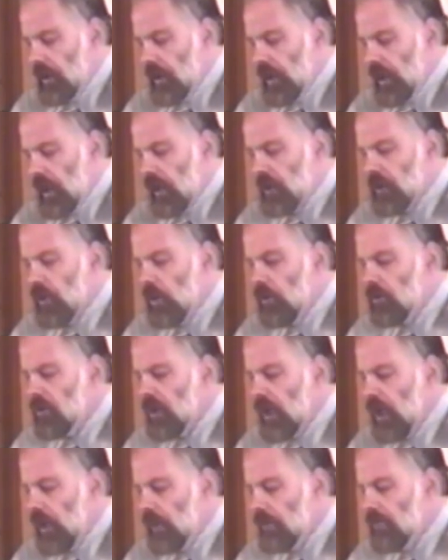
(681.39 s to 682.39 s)
At no
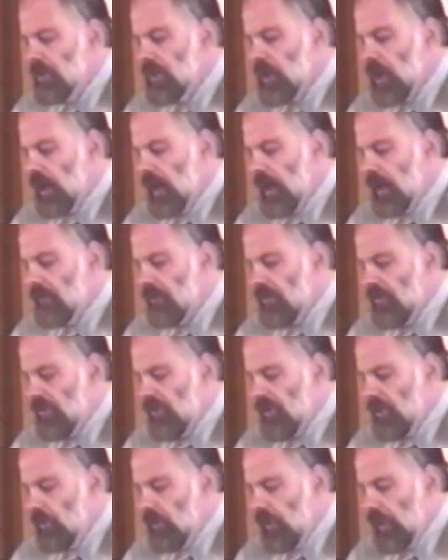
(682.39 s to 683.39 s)
time did I have a
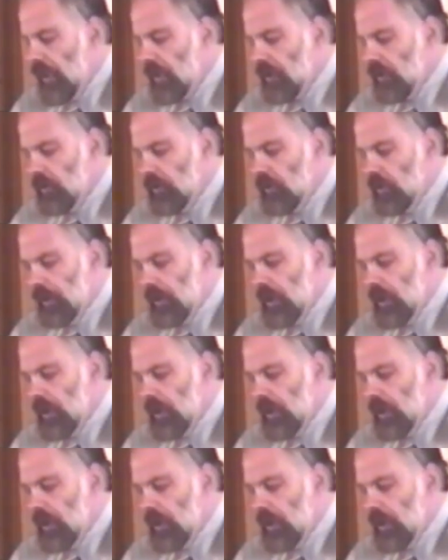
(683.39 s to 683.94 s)
theoretical or